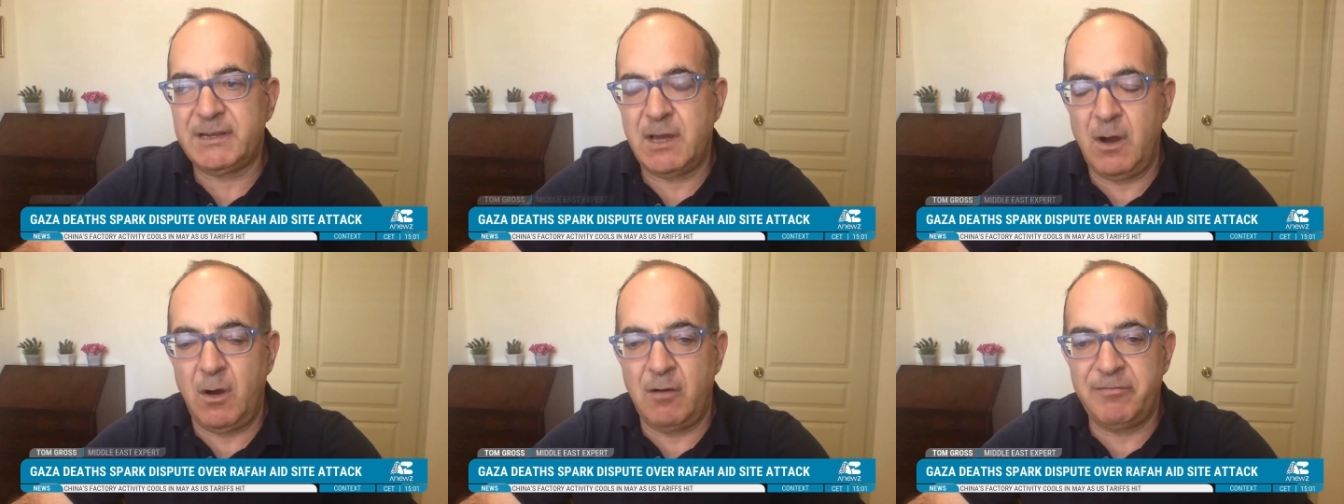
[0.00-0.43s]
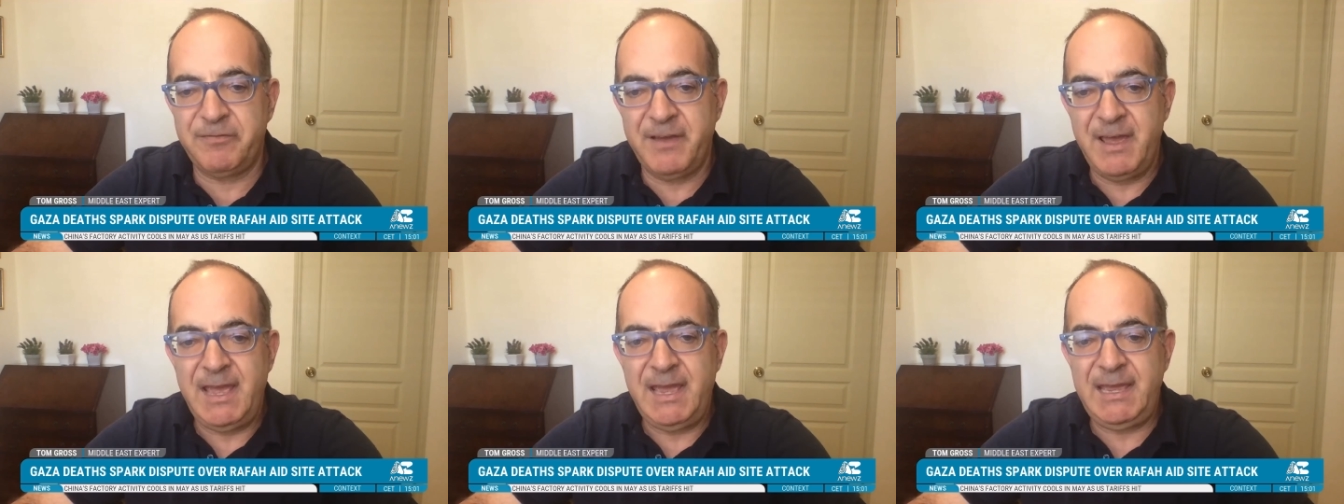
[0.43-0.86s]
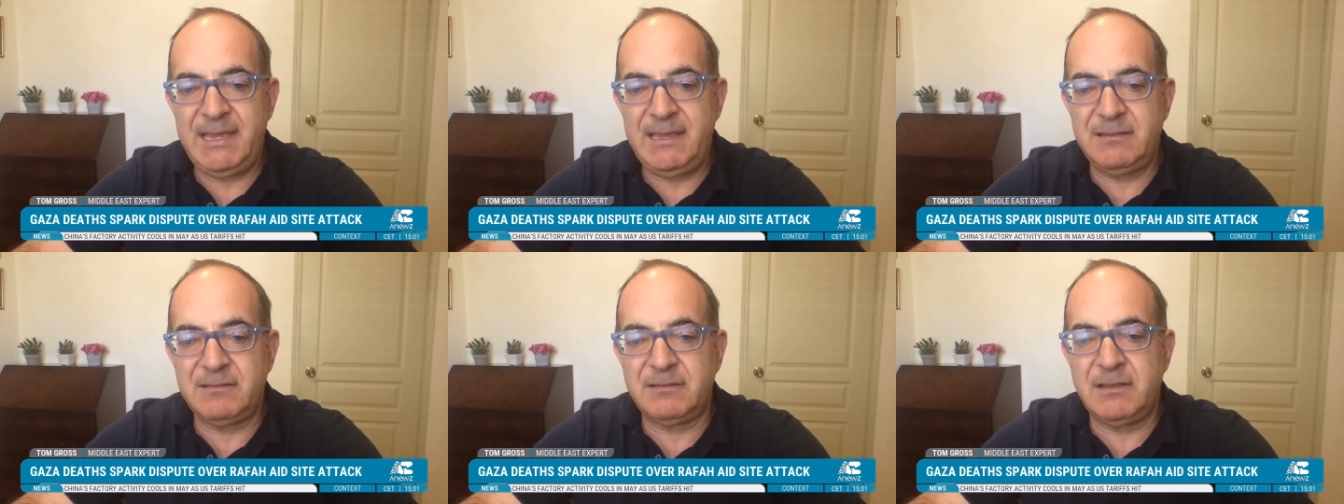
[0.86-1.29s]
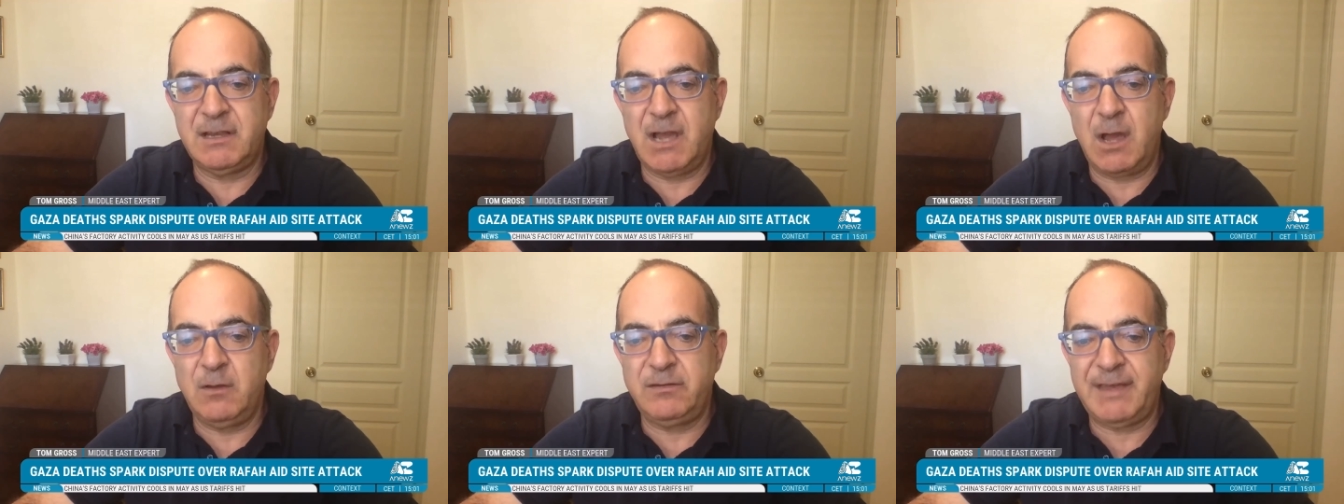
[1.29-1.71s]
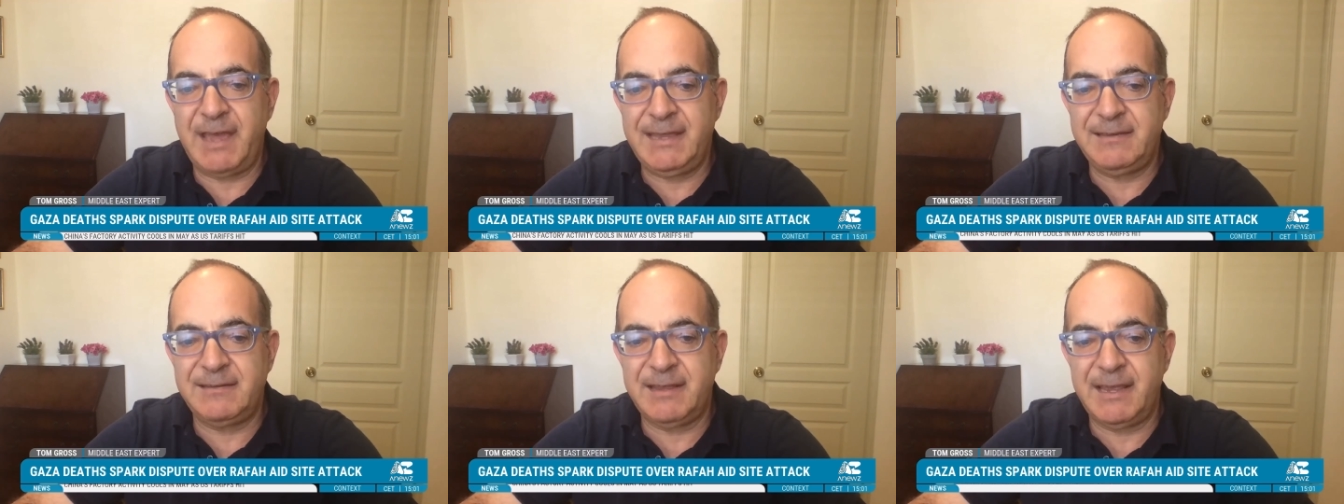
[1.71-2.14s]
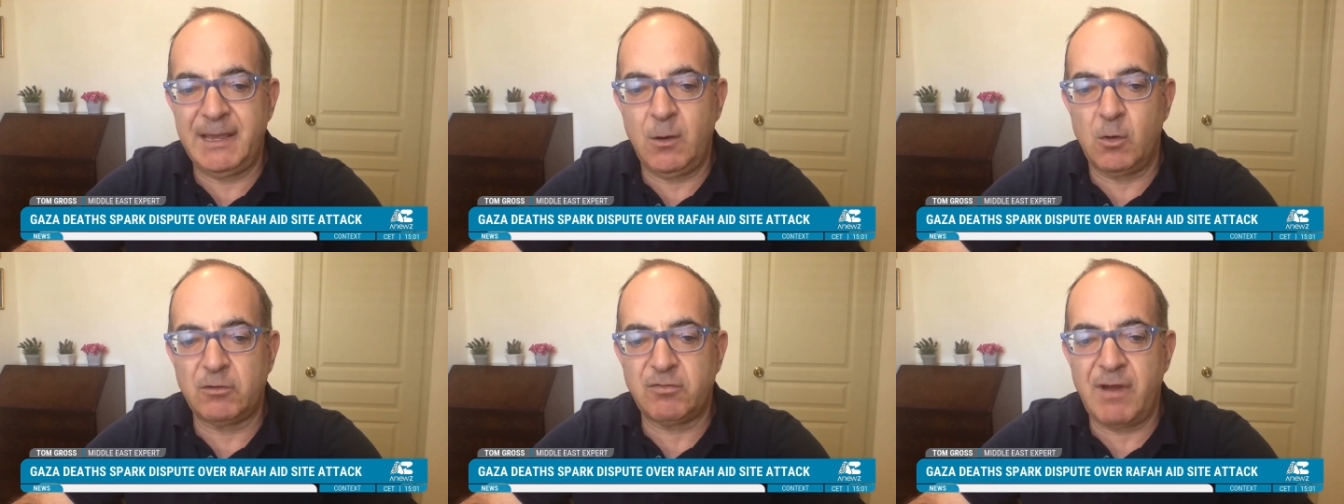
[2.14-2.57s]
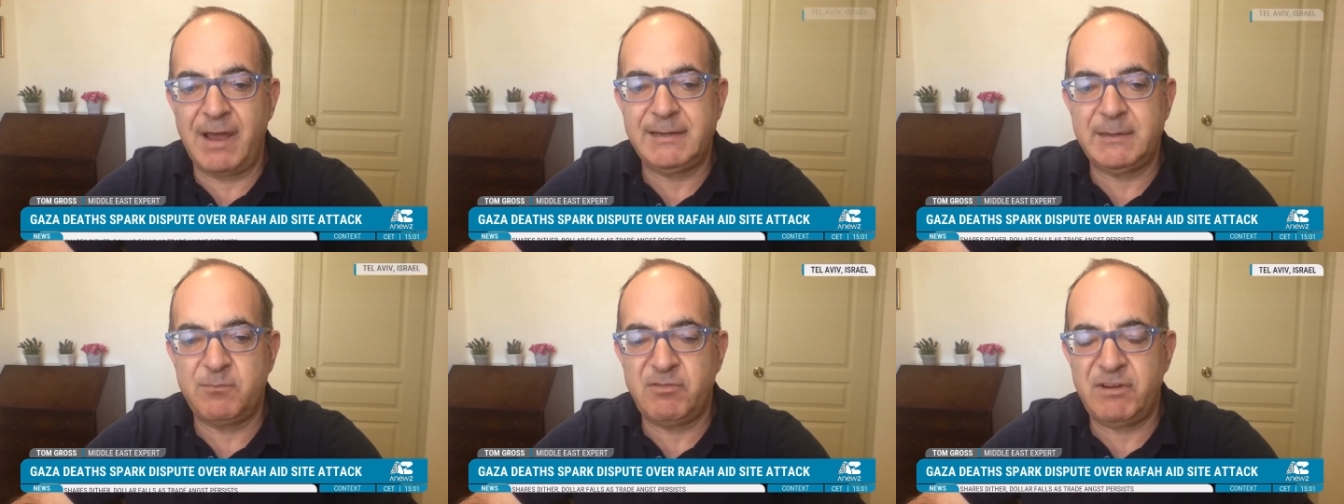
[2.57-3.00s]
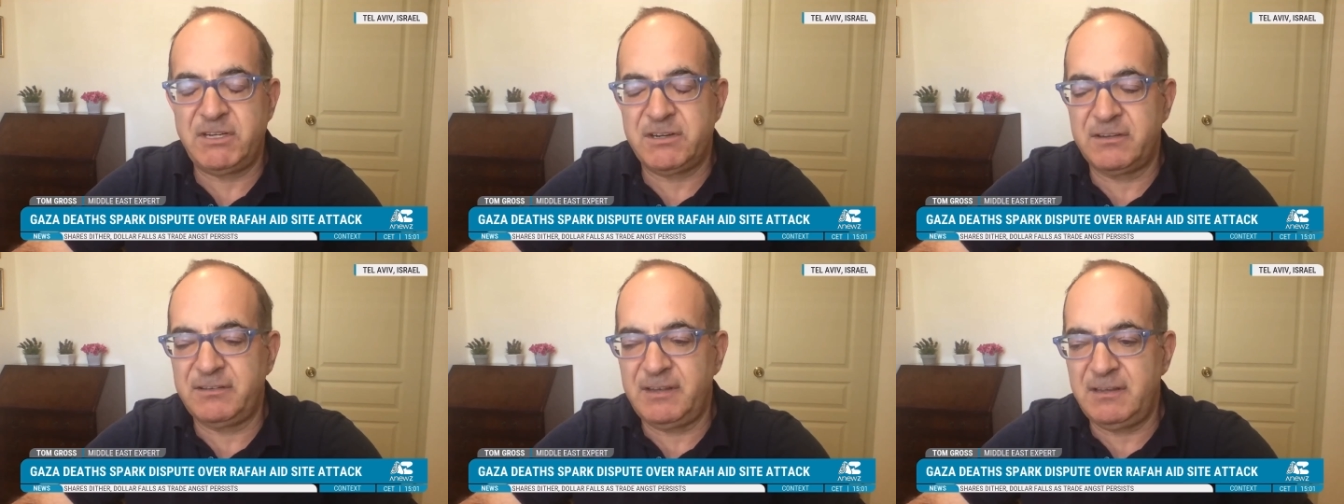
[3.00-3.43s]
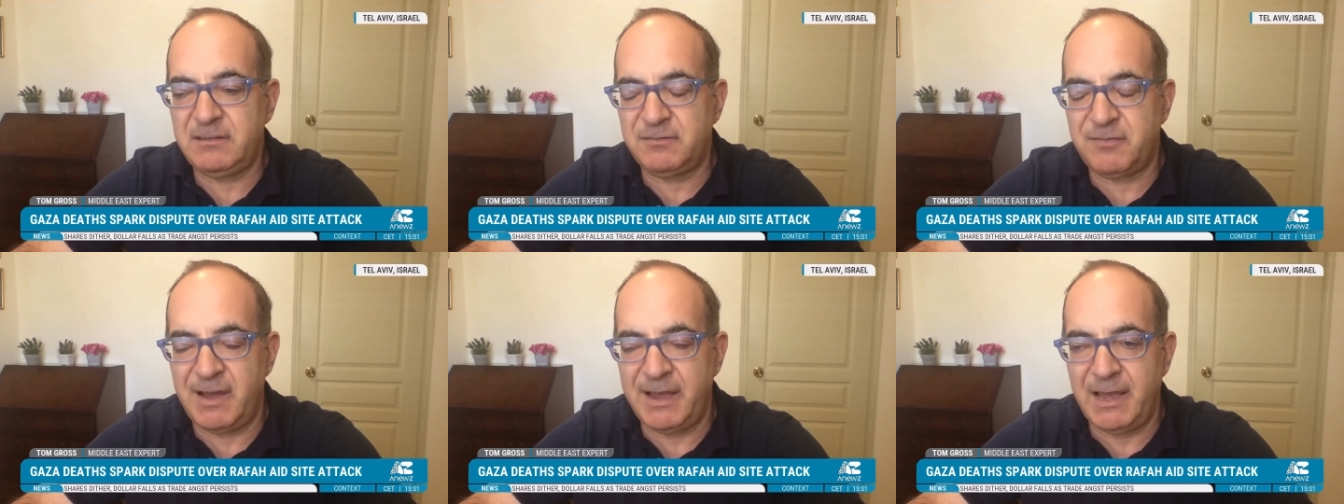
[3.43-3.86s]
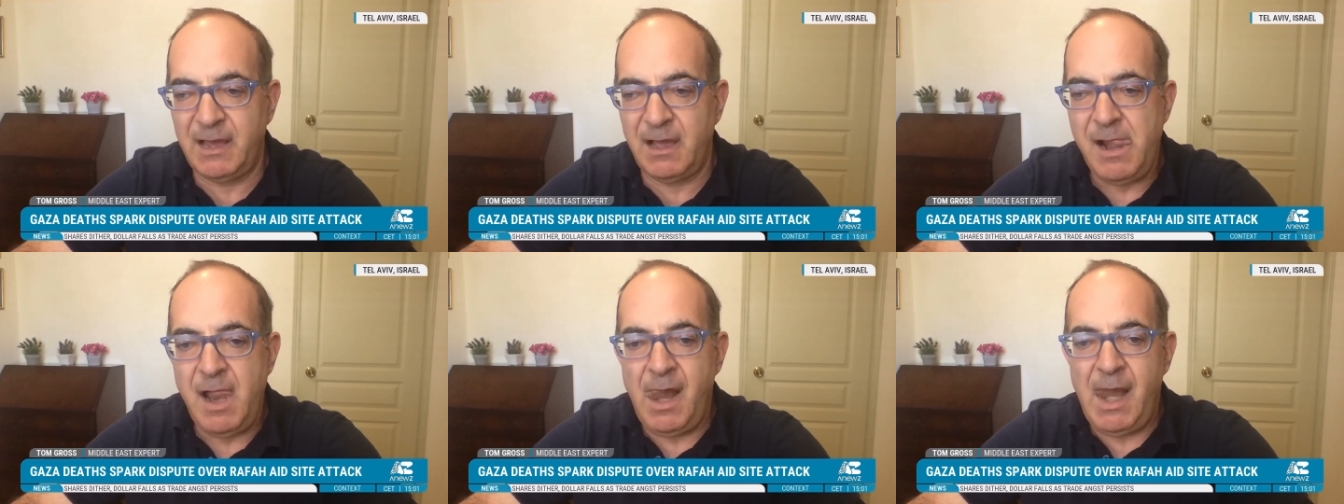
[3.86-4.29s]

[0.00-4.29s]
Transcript: Witkoff, is negotiating or trying to bridge a ceasefire,